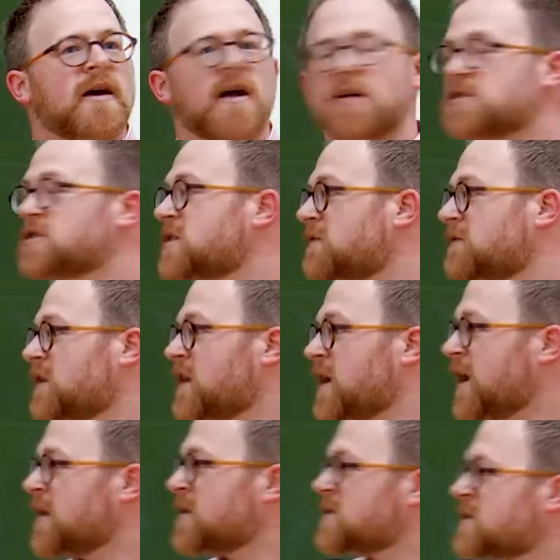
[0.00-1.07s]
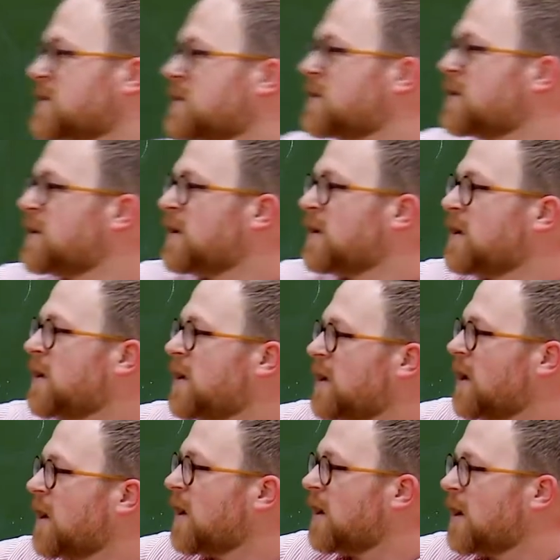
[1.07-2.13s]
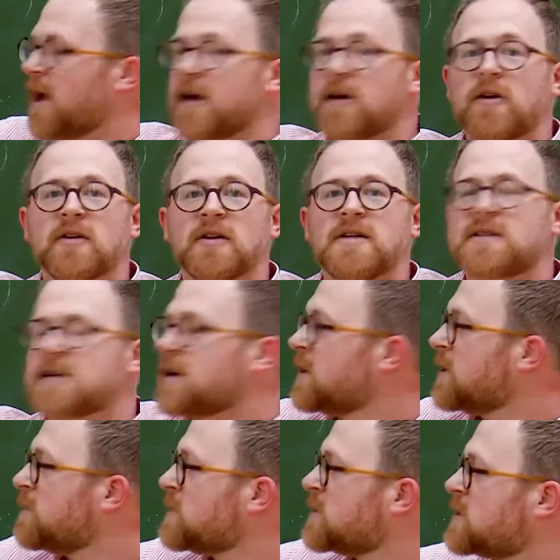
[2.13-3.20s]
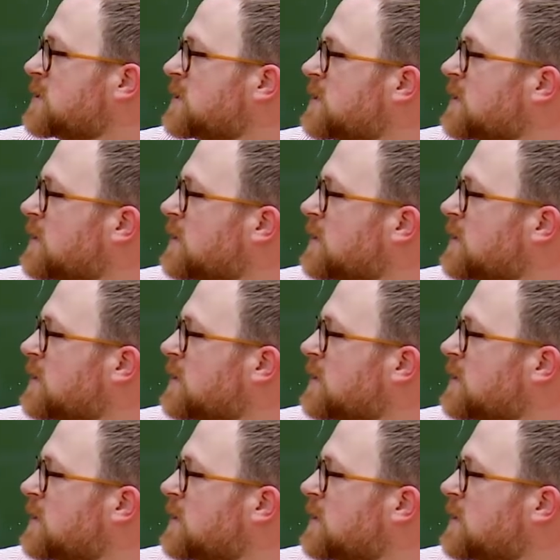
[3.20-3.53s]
I'll just give you the answer. At early times,